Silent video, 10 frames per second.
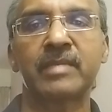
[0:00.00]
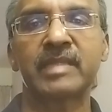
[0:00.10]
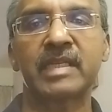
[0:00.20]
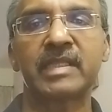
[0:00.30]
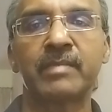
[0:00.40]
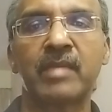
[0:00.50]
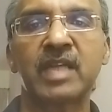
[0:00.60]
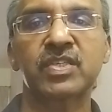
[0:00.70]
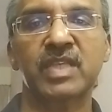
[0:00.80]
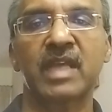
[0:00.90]
them that the
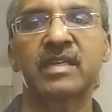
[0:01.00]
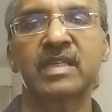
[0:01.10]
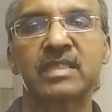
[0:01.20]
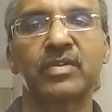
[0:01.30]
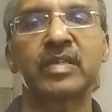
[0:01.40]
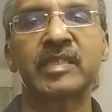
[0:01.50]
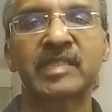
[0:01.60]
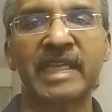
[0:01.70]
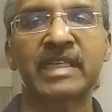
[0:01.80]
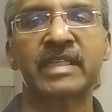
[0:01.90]
March salary is going to be
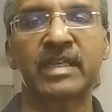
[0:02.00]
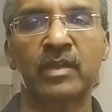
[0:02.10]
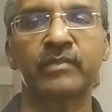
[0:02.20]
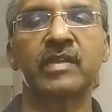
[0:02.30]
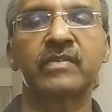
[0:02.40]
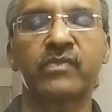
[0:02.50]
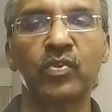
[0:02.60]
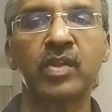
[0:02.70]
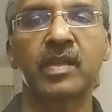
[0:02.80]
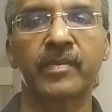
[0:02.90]
taken care of in
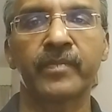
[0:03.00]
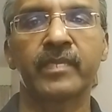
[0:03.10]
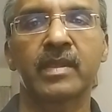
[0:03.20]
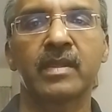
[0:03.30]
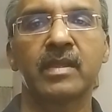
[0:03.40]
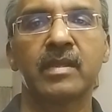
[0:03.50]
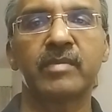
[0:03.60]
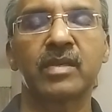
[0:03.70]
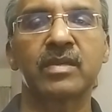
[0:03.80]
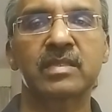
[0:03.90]
full.
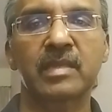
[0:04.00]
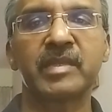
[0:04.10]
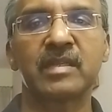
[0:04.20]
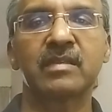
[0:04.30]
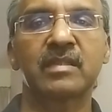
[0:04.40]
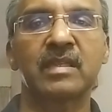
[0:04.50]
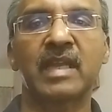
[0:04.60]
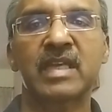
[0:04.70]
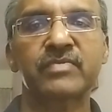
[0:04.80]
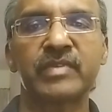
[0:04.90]
Because, I mean, the
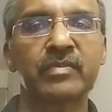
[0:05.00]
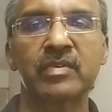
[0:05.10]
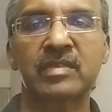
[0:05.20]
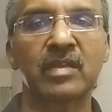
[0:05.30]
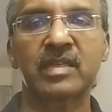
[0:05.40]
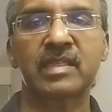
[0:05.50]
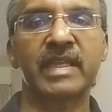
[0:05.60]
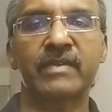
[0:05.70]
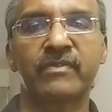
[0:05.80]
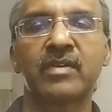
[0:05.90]
last week was not
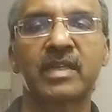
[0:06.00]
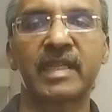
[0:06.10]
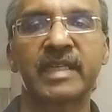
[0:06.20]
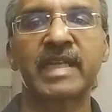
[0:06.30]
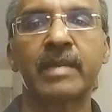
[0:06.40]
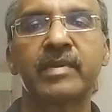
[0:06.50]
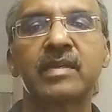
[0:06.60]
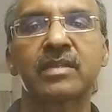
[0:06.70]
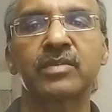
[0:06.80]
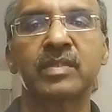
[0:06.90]
their fault that it
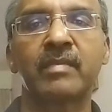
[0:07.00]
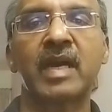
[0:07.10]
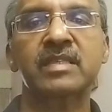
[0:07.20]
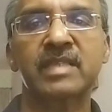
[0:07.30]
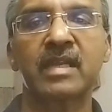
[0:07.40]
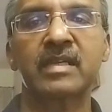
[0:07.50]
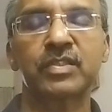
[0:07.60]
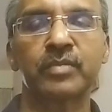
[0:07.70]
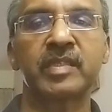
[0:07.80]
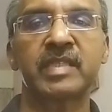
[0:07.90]
happened. So the March salary
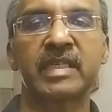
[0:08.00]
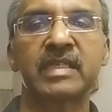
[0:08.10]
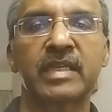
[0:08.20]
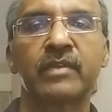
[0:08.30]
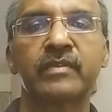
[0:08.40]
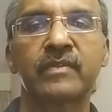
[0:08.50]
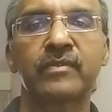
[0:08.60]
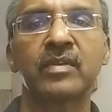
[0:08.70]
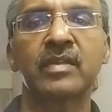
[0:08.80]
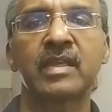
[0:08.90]
should be taken care of in
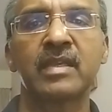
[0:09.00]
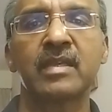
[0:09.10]
full.